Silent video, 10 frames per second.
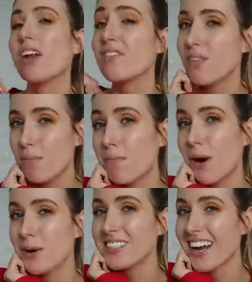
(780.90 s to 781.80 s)
one of the
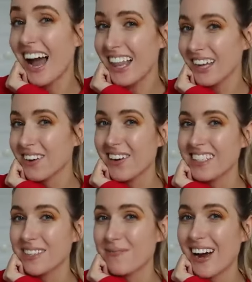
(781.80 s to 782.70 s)
most highly
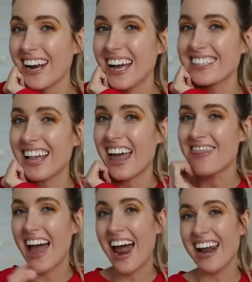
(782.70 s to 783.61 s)
requested products, and
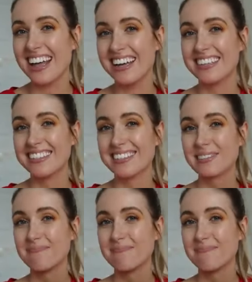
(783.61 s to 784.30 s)
that is